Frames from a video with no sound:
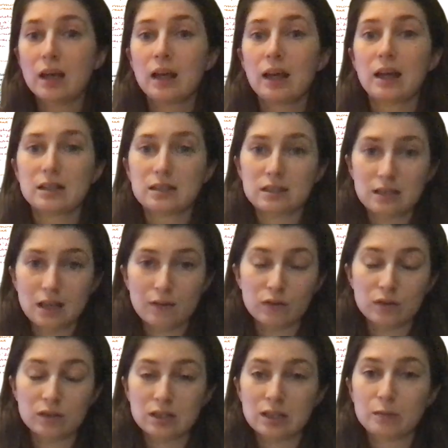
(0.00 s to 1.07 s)
In
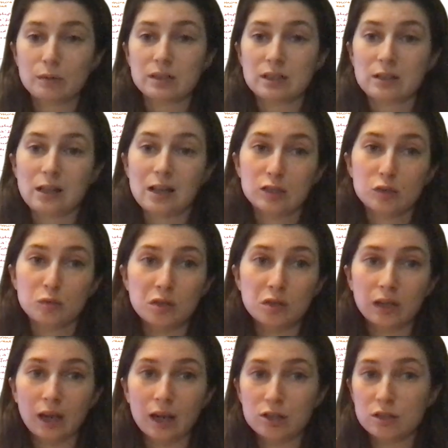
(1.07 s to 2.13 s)
70, we see the
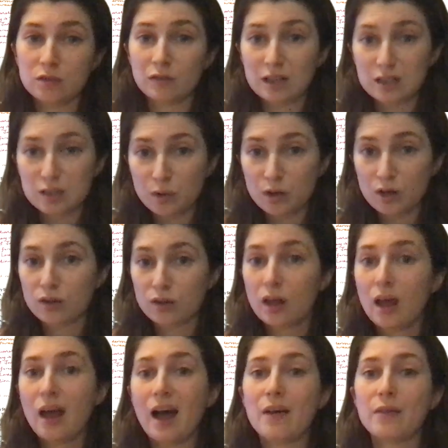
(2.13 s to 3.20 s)
excommunication of Elizabeth.
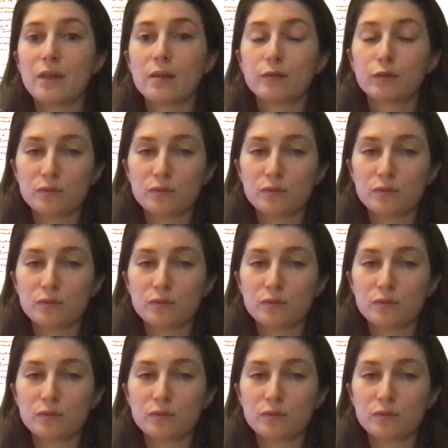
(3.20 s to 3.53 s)
And then from